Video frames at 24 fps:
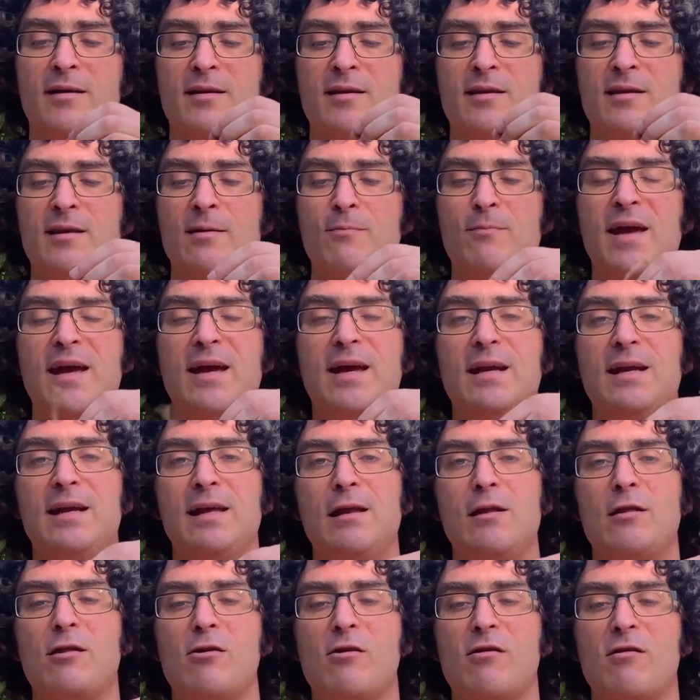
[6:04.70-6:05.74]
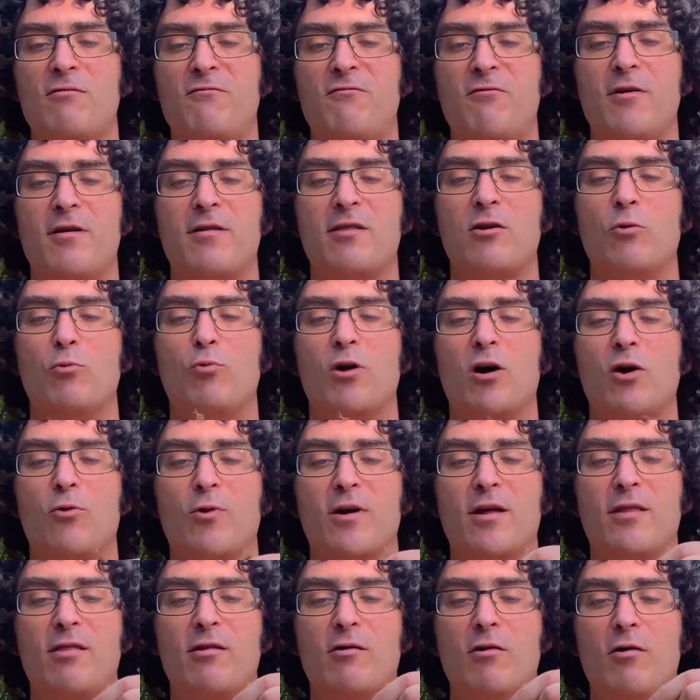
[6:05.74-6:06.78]
To make it easier for us to work
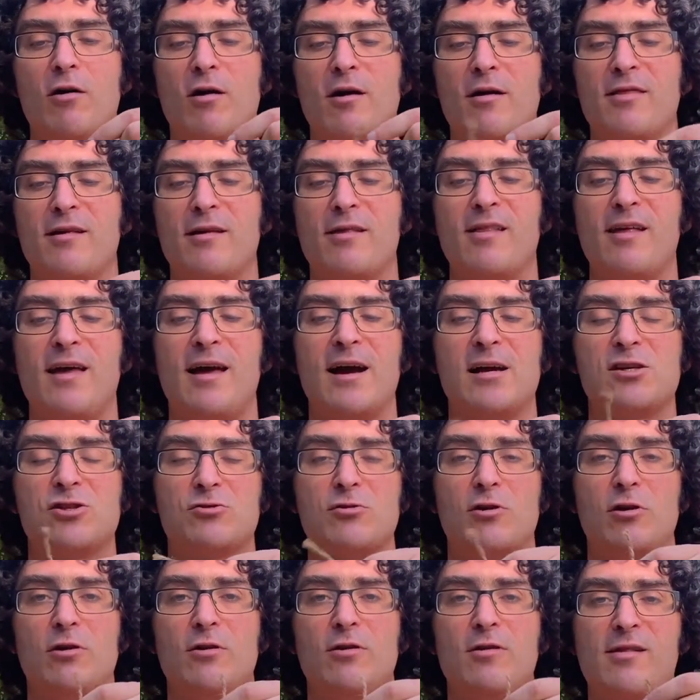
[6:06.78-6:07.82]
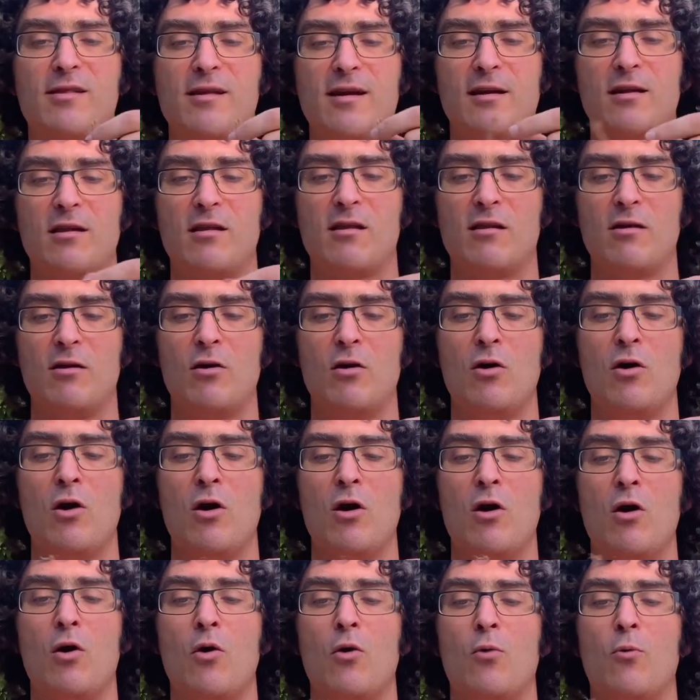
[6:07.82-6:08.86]
with all this extra loose ends,
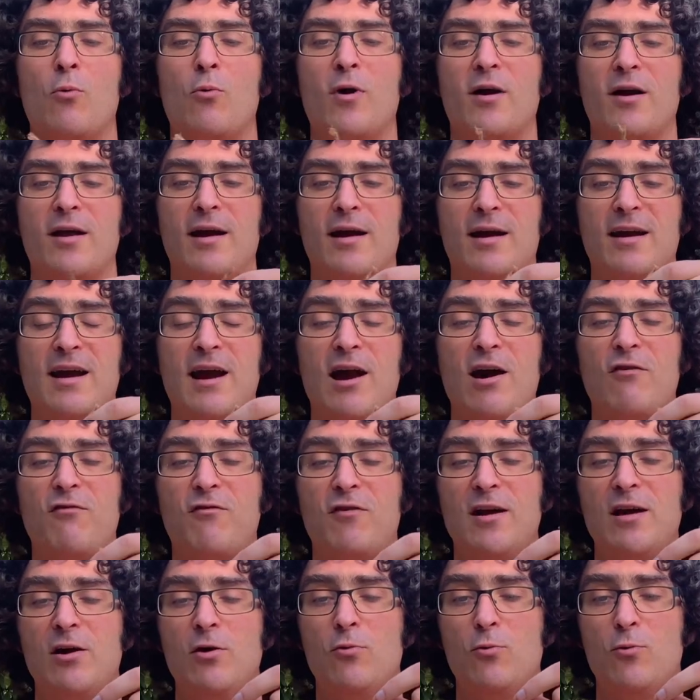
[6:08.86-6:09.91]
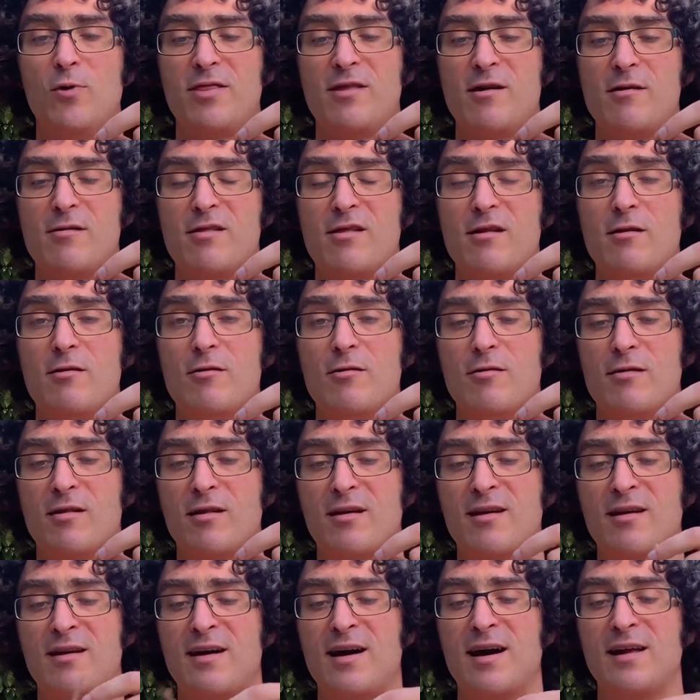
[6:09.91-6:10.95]
we're going to carefully, with our scissors,
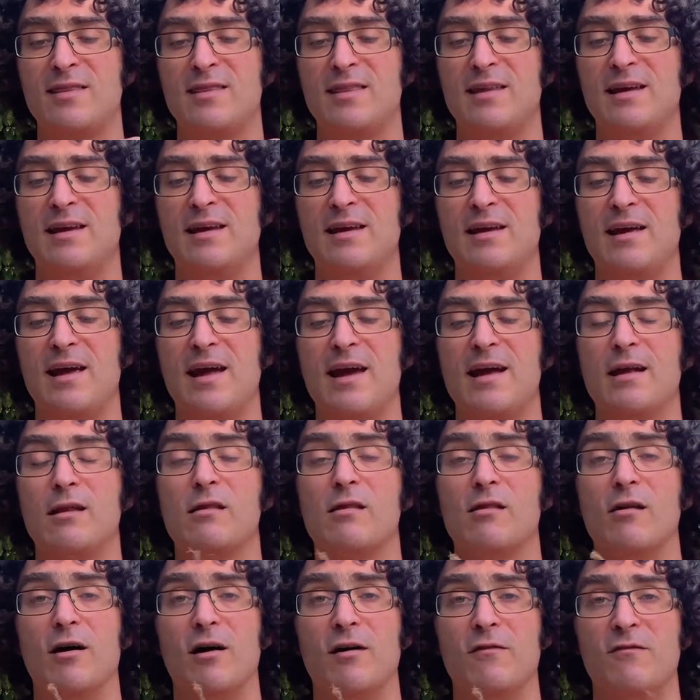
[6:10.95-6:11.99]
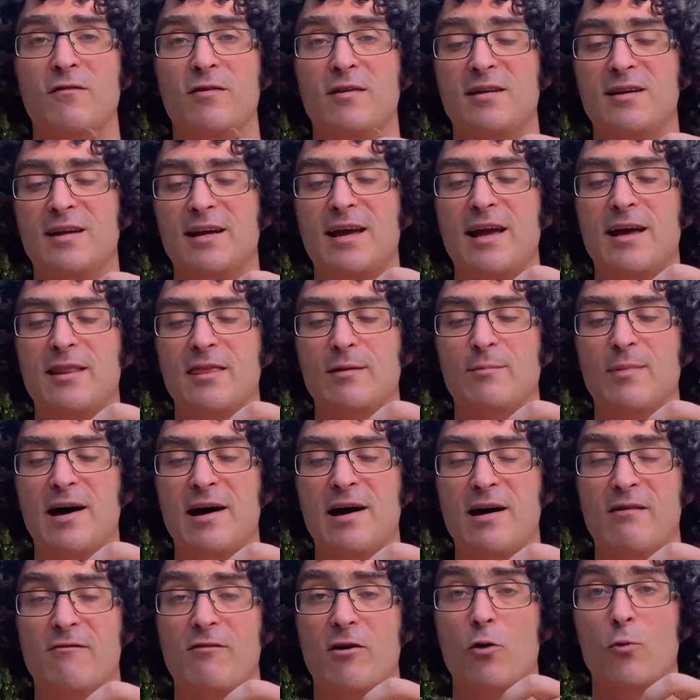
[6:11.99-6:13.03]
cut the ends off to get them out
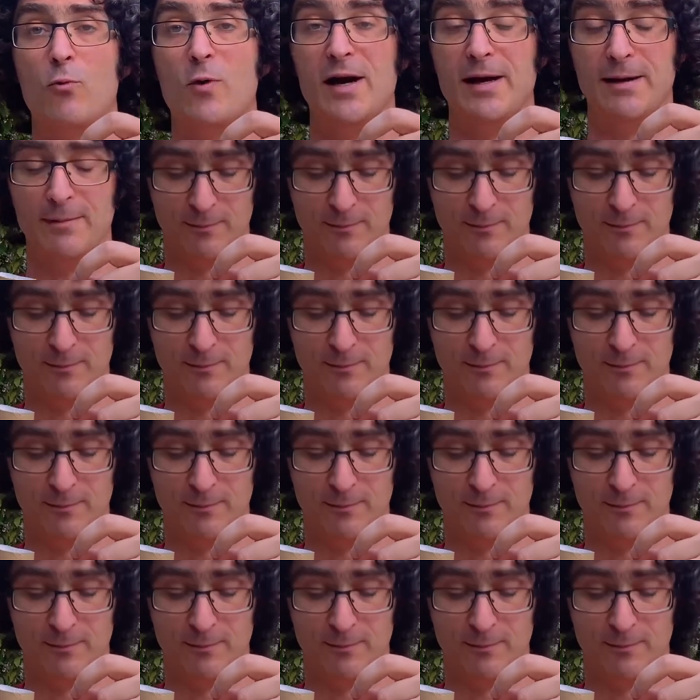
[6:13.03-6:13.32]
of our way.